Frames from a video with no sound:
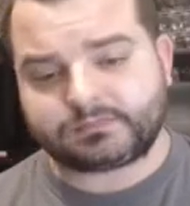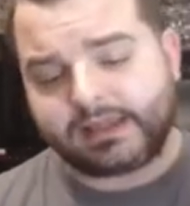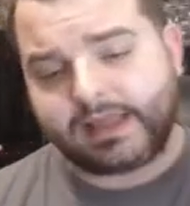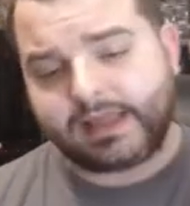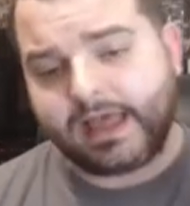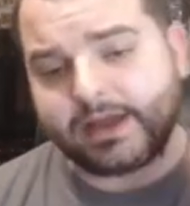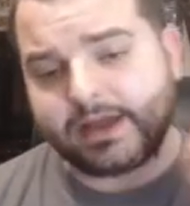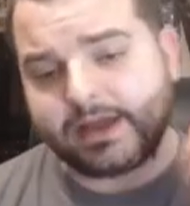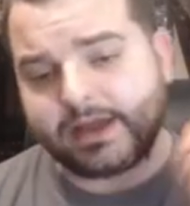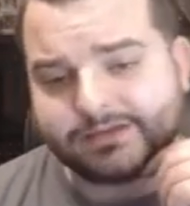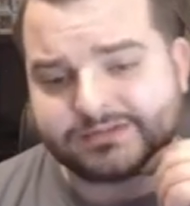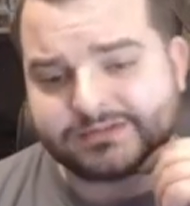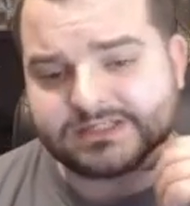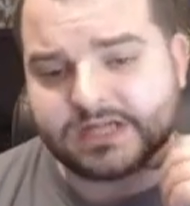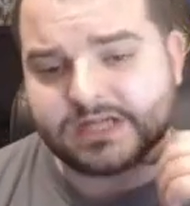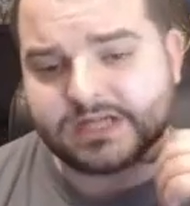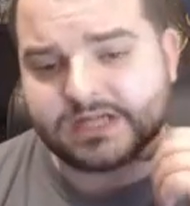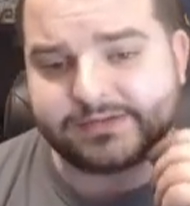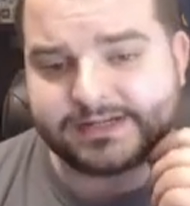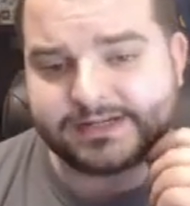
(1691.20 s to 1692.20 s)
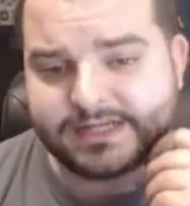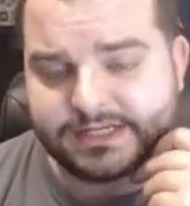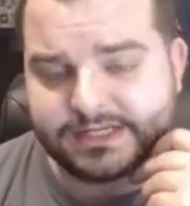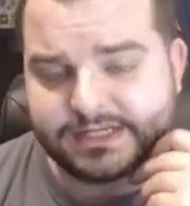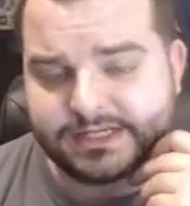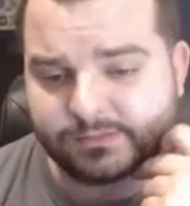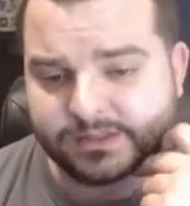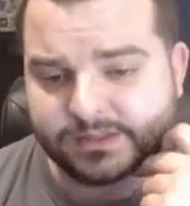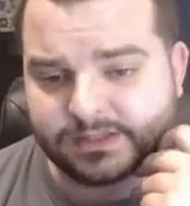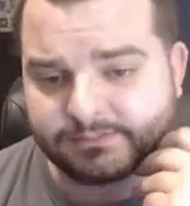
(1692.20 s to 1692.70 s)
I don't have a ton of ideas for
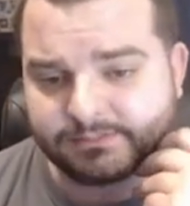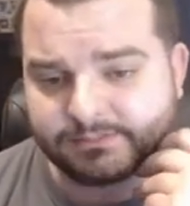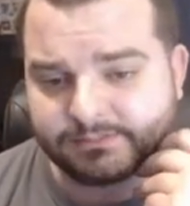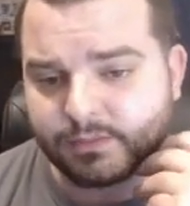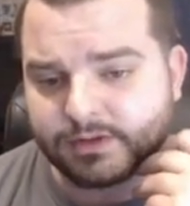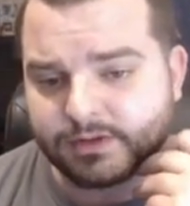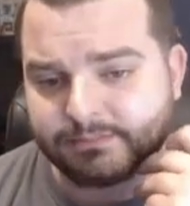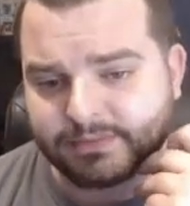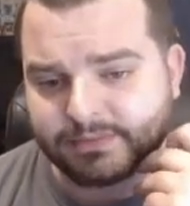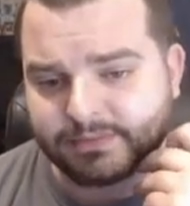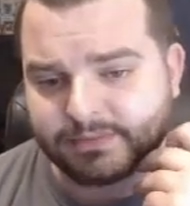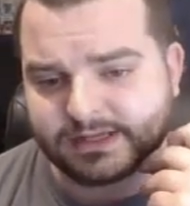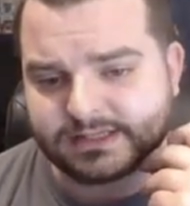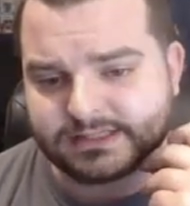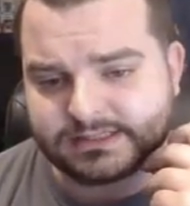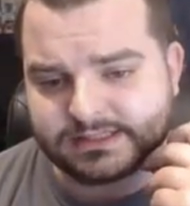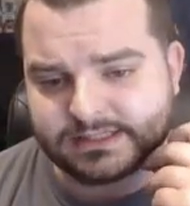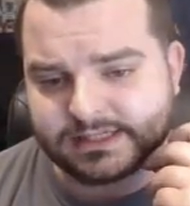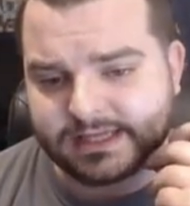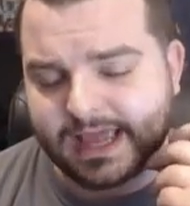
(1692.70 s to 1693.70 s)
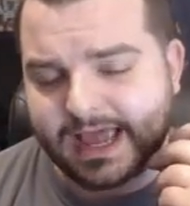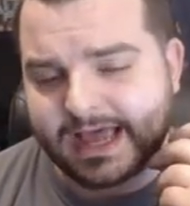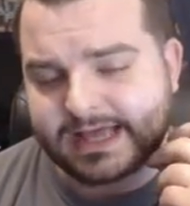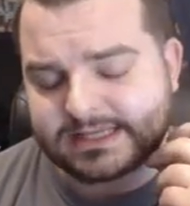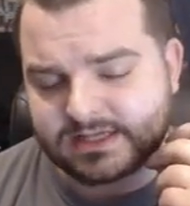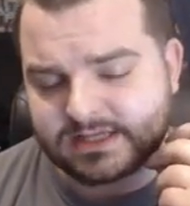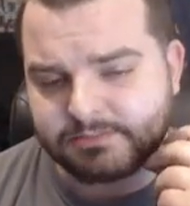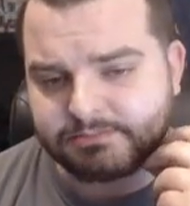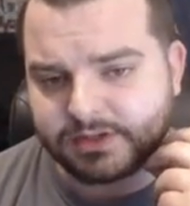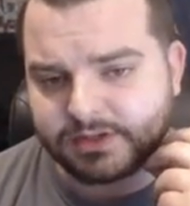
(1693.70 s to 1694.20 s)
him at the moment, but I could see as
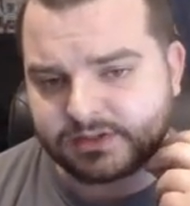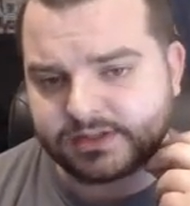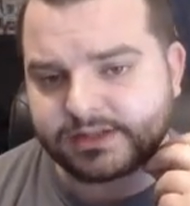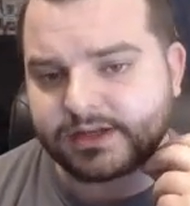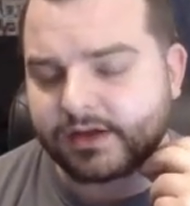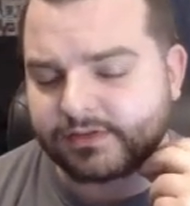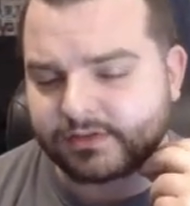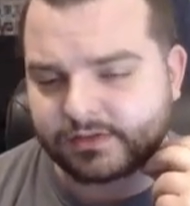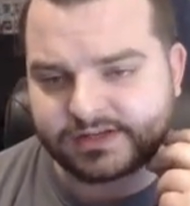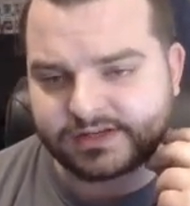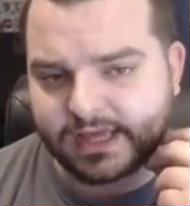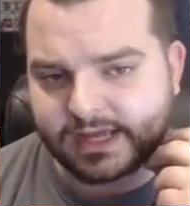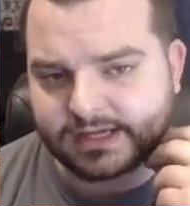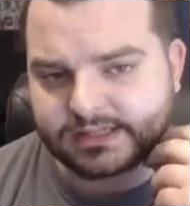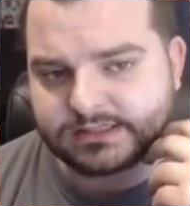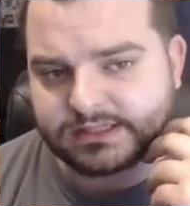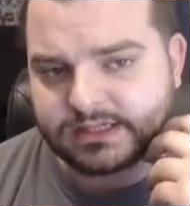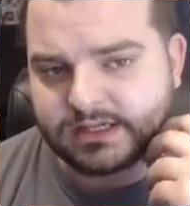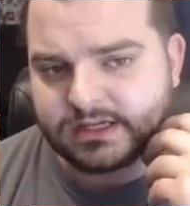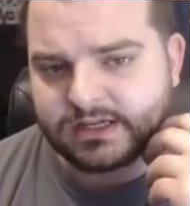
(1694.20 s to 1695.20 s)
I'm building other decks